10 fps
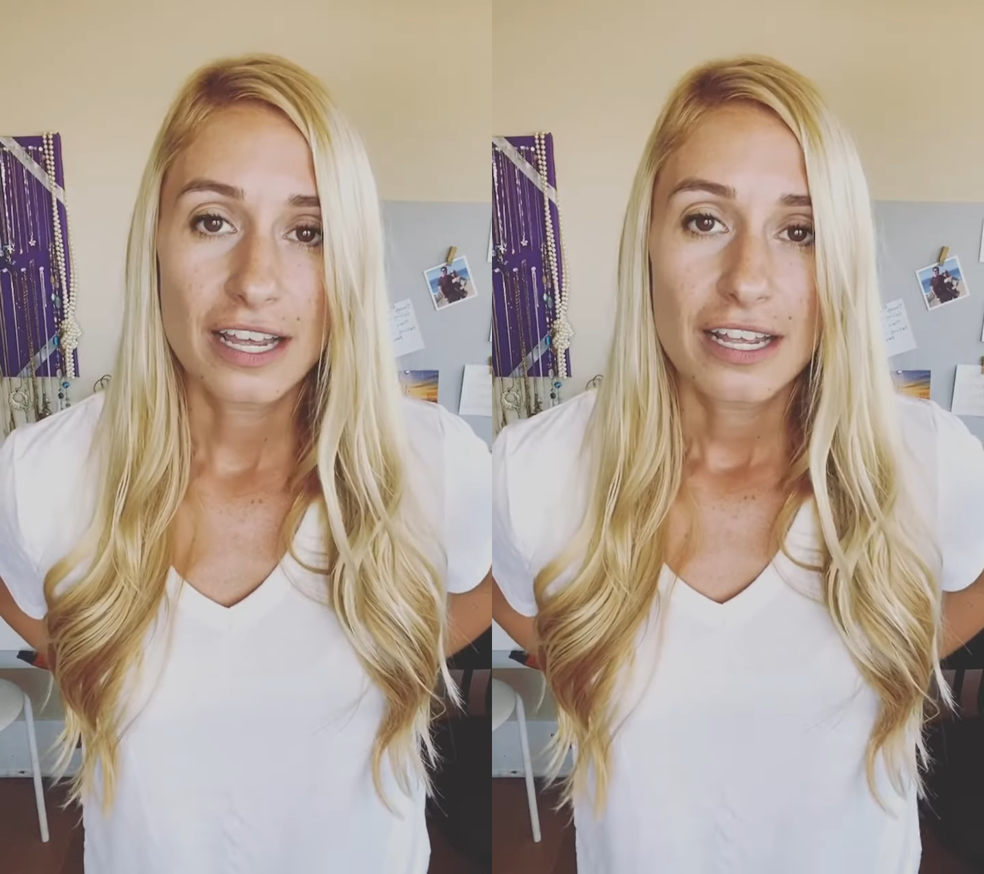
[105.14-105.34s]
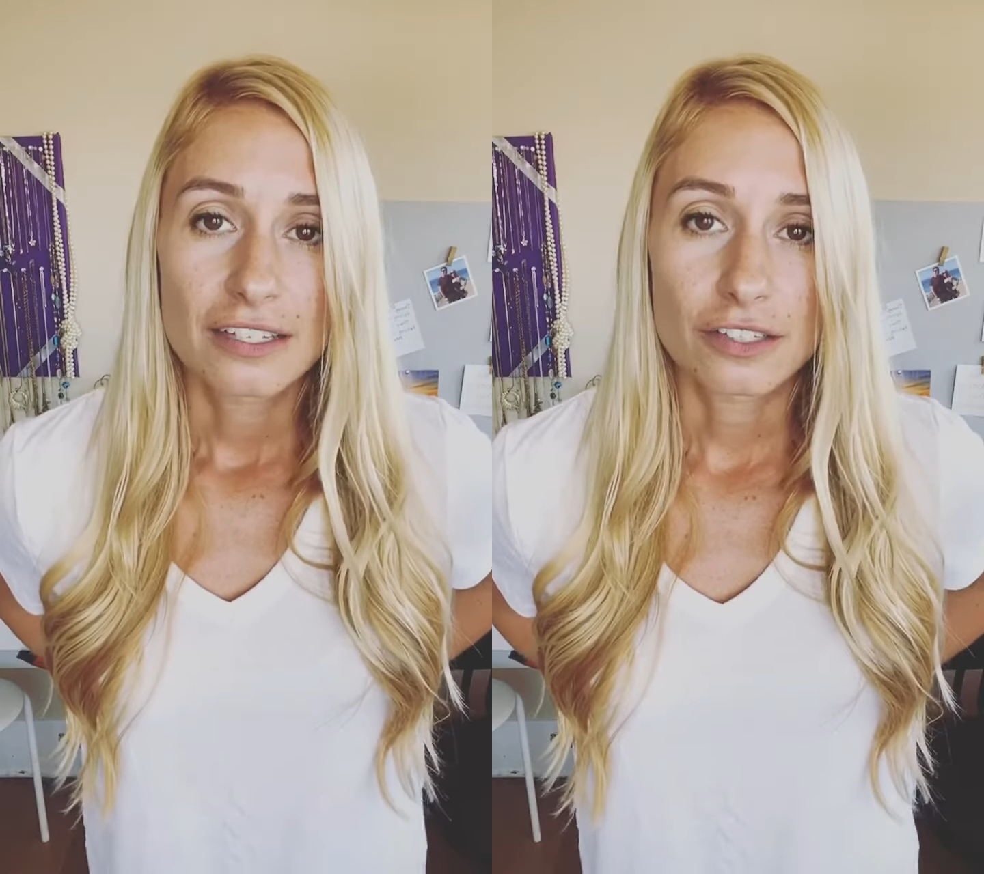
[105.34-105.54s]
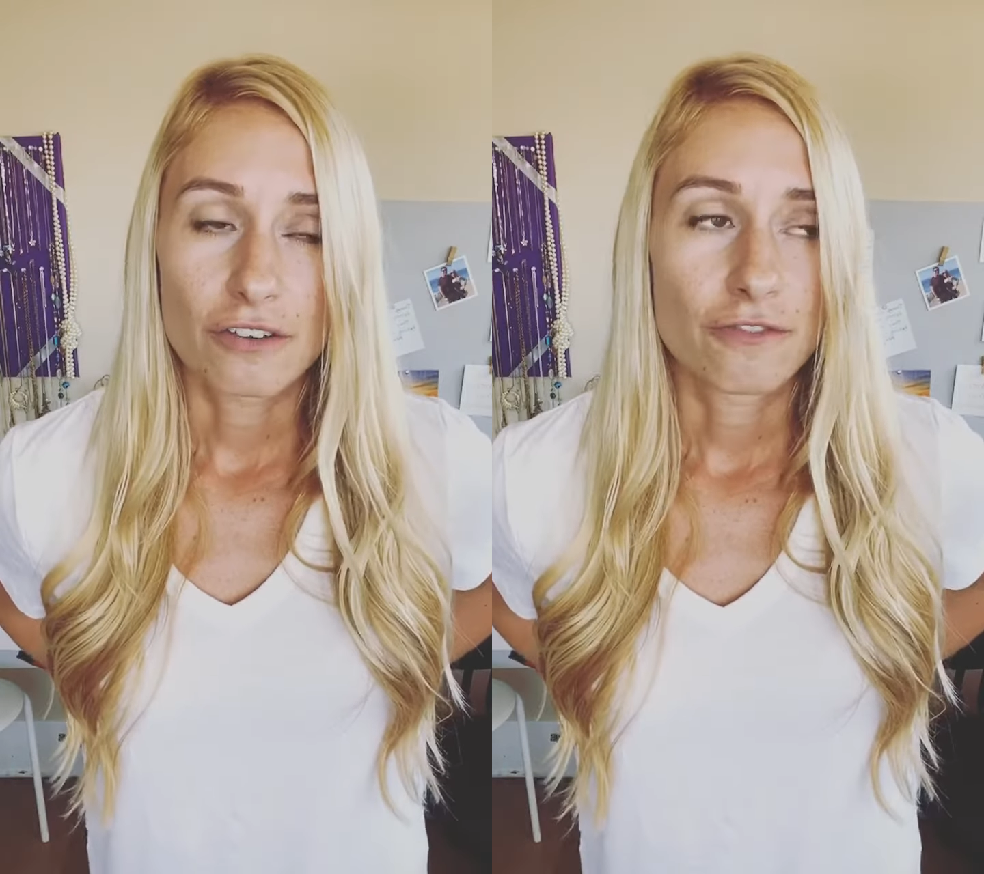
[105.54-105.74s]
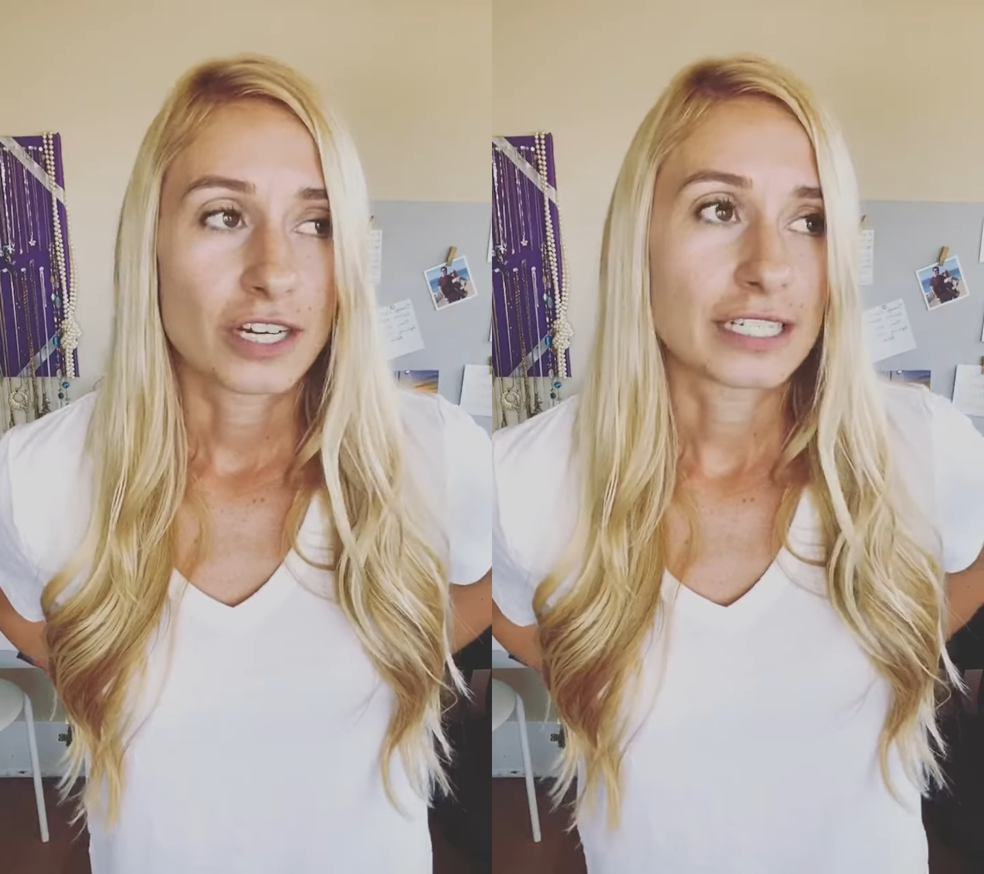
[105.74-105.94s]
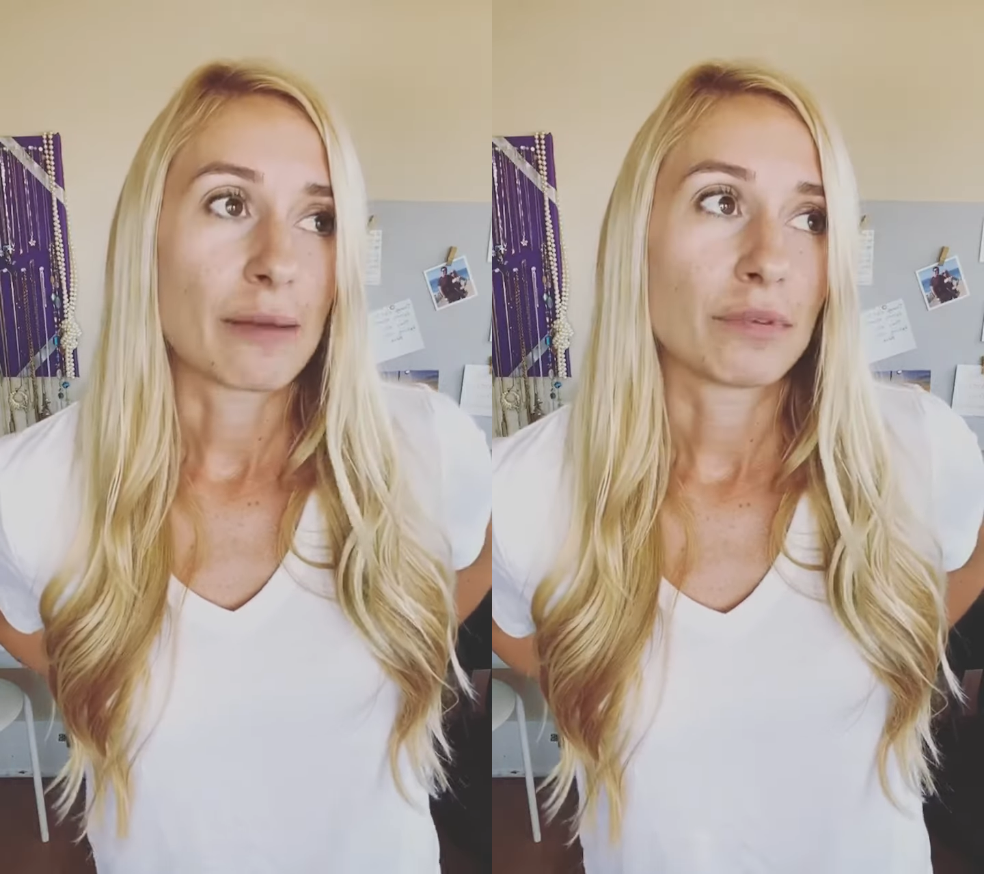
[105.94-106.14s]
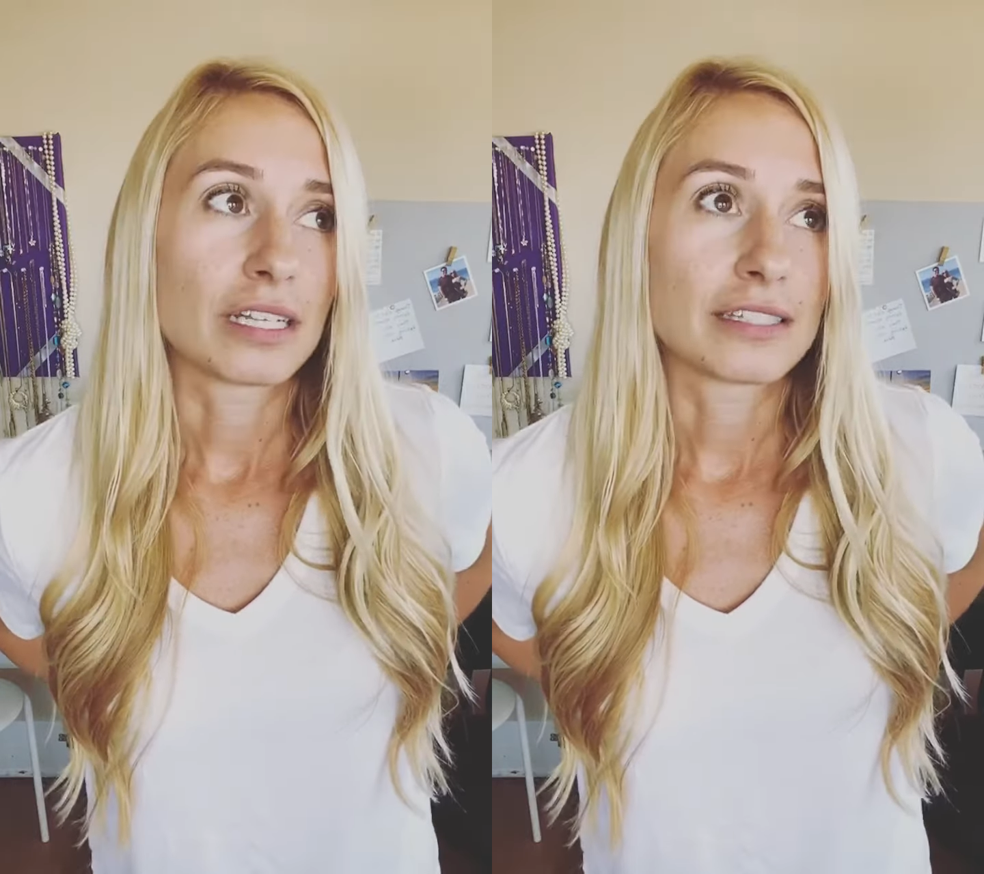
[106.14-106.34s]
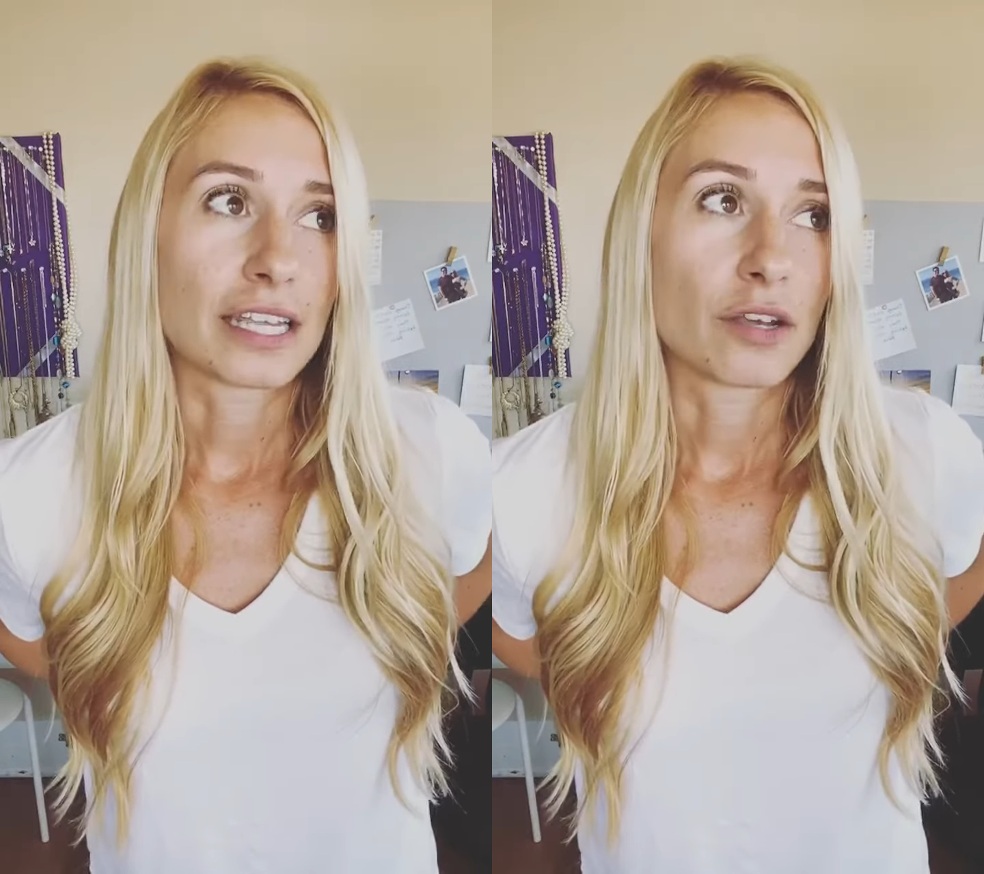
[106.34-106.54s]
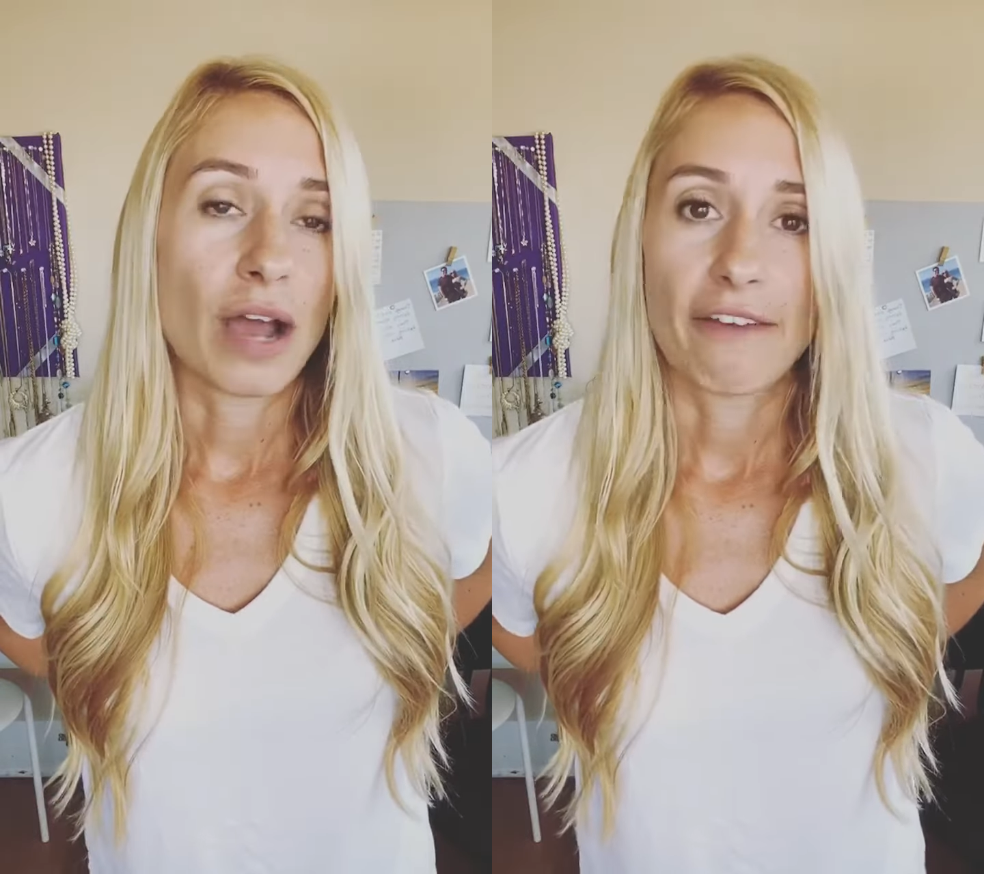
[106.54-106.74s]
So for example, let's say
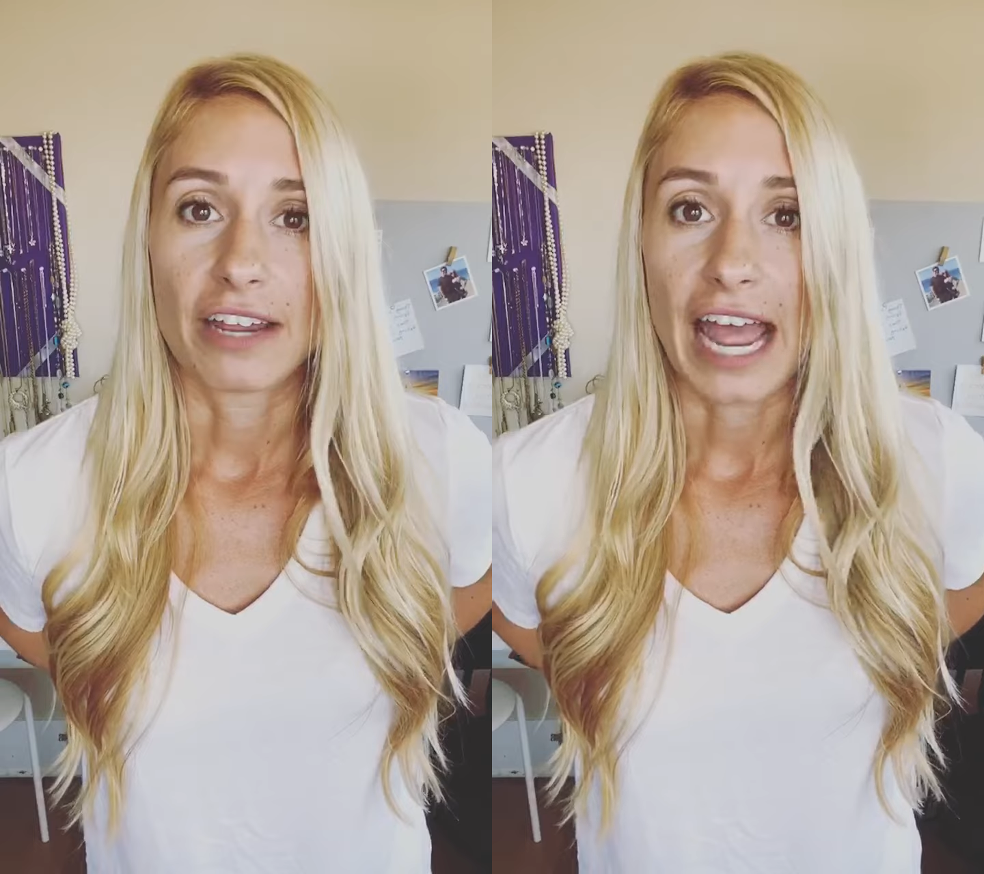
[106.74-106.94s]
you have an